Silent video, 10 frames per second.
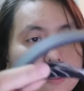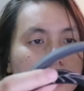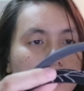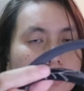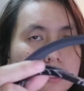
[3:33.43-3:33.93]

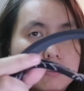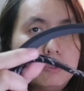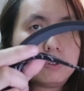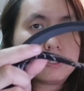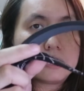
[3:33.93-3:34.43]
it works
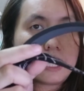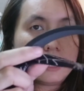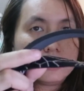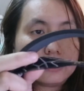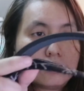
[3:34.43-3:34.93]
both
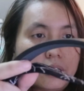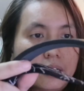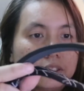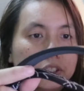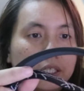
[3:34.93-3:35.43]
sides so you can
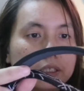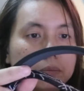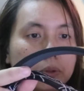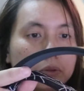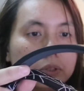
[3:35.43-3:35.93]
adjust
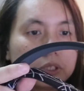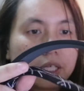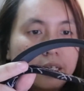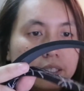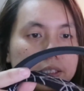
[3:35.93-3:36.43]
both
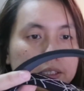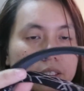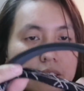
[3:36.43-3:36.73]
sides